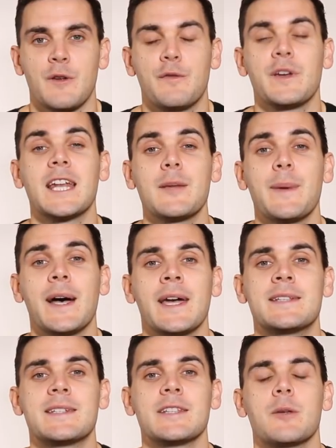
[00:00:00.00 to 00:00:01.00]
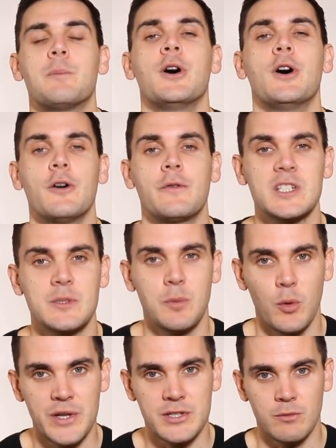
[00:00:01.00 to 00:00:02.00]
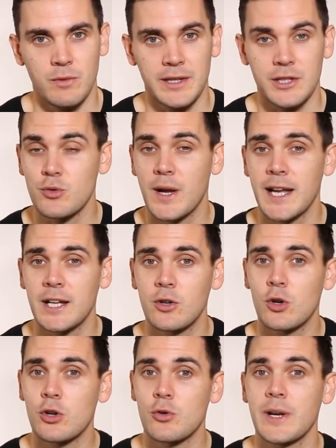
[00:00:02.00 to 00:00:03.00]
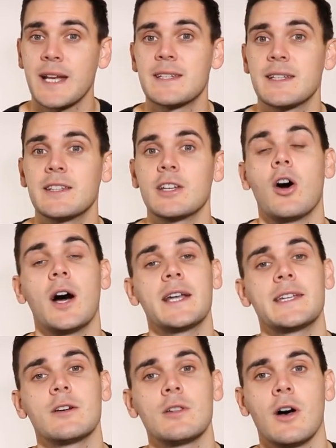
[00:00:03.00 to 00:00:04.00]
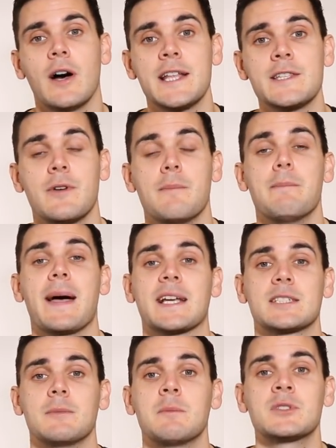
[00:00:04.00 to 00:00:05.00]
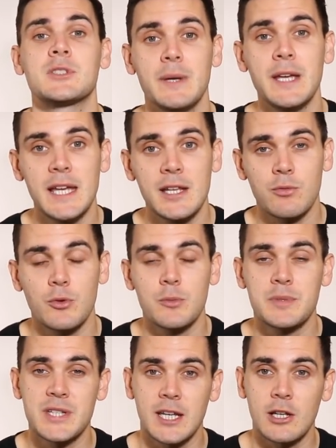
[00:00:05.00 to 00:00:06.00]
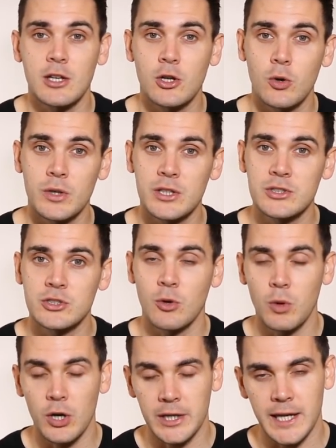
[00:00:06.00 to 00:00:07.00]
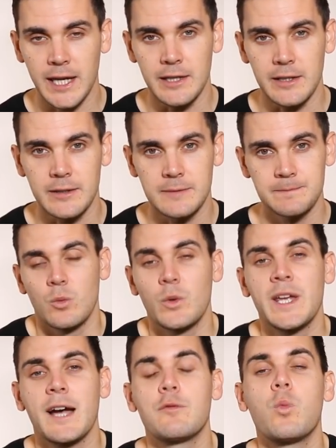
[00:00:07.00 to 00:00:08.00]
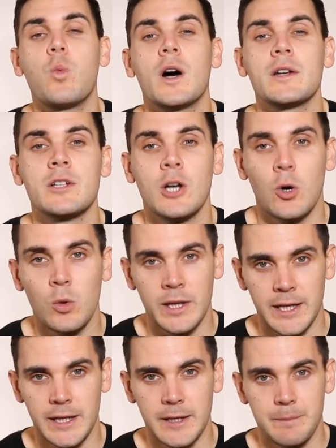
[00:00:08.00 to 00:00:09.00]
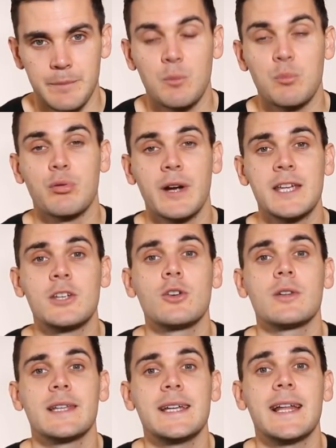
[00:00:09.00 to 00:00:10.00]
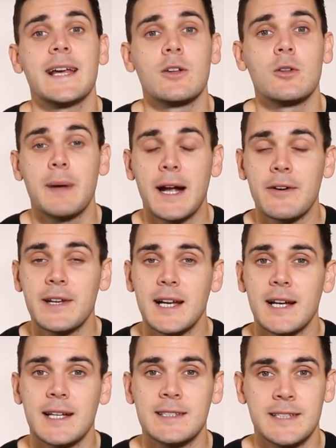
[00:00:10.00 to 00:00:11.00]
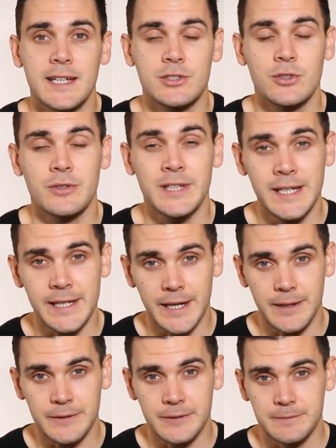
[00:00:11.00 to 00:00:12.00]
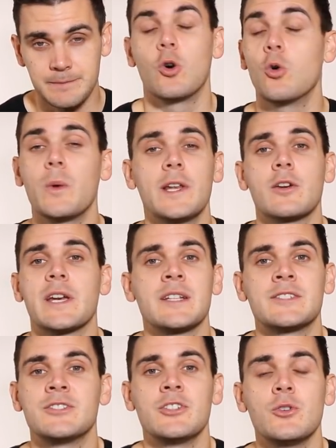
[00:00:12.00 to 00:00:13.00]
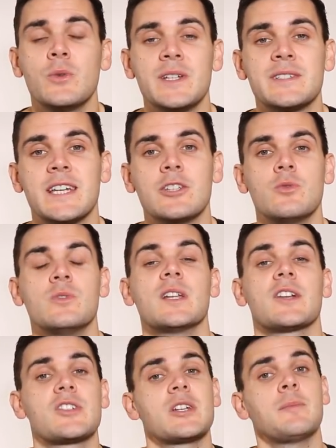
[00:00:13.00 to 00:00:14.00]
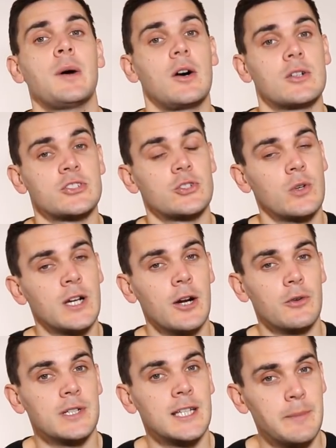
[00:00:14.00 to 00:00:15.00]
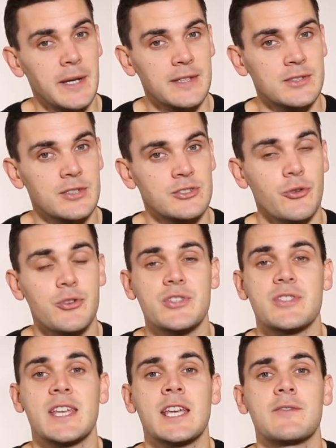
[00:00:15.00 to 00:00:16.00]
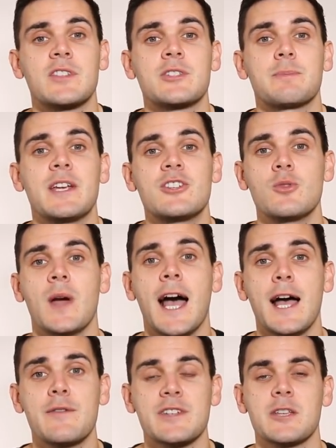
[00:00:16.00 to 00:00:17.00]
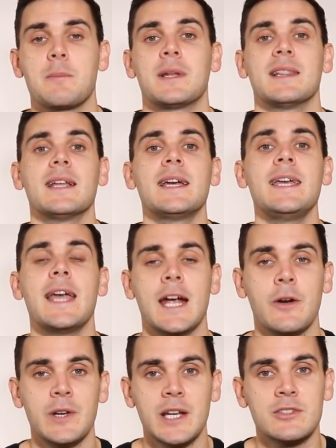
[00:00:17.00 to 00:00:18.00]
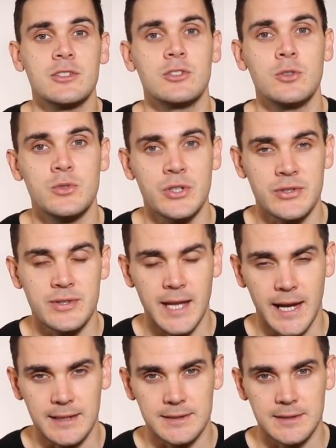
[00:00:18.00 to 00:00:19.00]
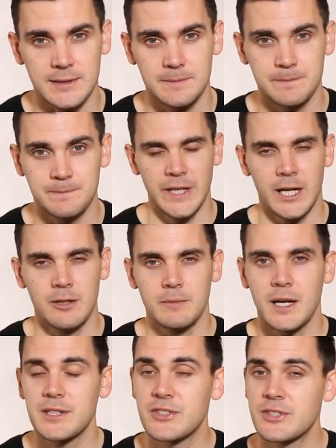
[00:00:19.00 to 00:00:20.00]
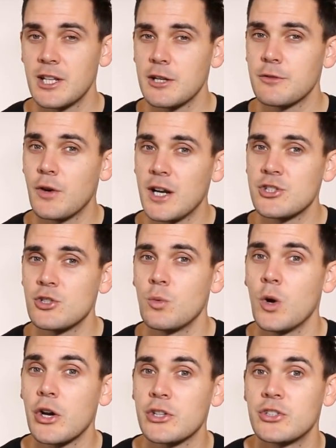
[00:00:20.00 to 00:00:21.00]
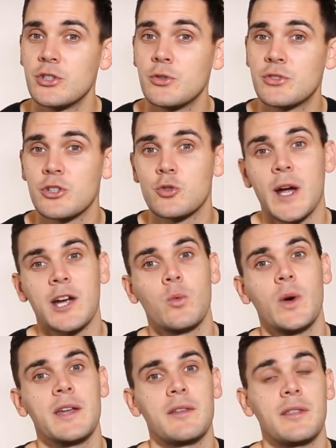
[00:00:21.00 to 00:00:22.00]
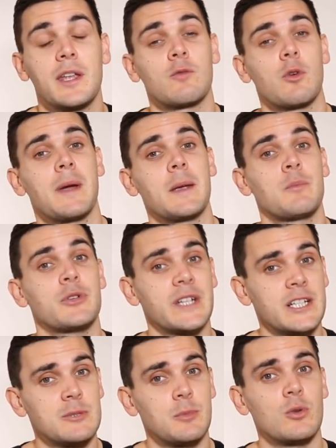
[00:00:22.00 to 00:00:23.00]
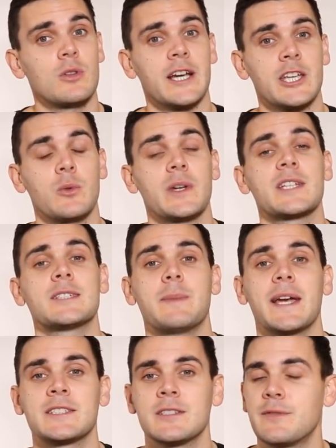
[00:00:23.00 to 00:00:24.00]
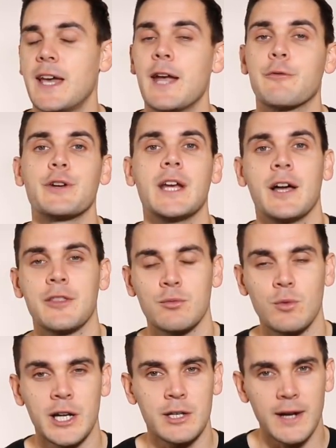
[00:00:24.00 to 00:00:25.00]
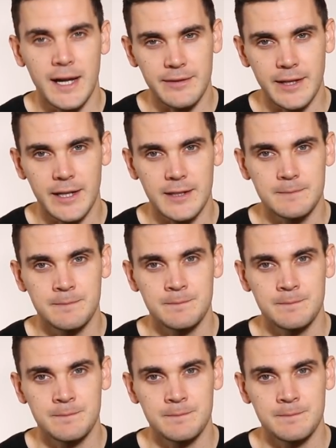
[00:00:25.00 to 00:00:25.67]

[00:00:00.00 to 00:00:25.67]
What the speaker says: Forget about hitting the perfect points around the track or creating the ideal lines for maximum speed through particular corners you're working in. We have one goal here. Break your lean angle barrier and get your knee down. All we're looking to do is get you nudging past your current limit, so just think of the space you have as a play area to do just that. Now, I'd still advise you work to use the track width and remain predictable like you would expect of every other rider out there.